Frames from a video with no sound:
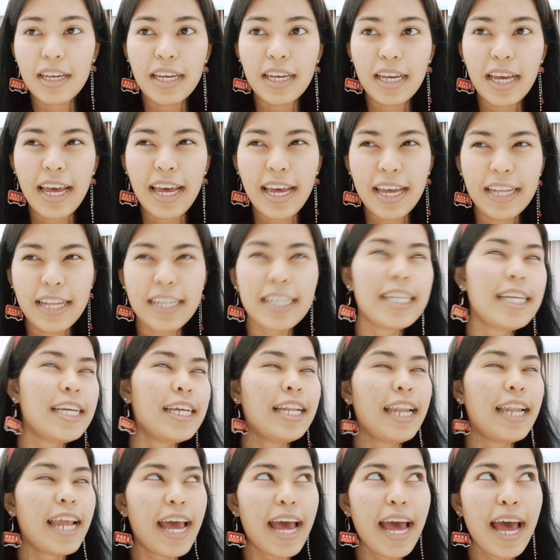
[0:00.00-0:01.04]
and it
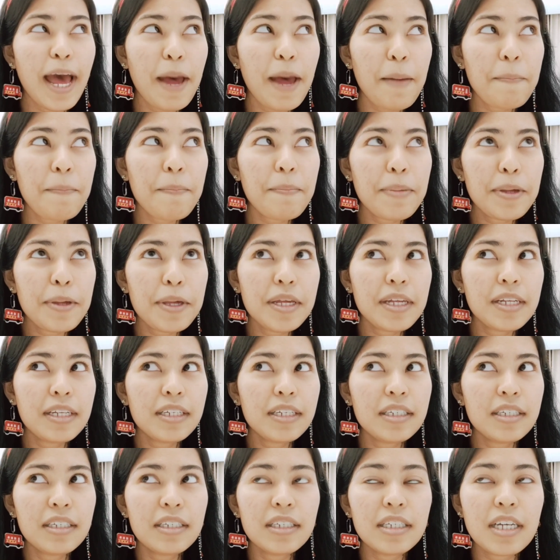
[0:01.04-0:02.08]

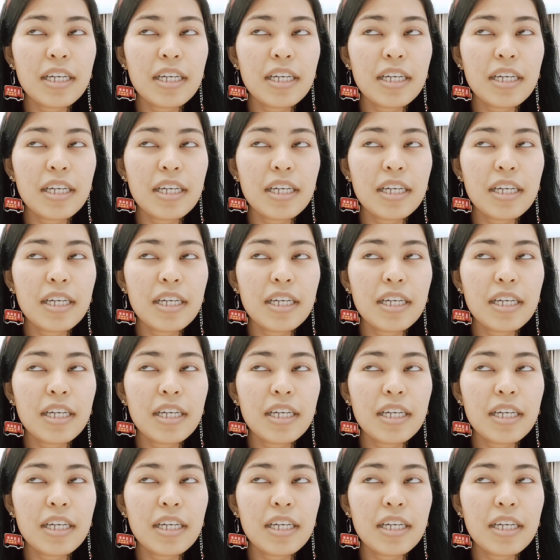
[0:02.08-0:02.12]
happened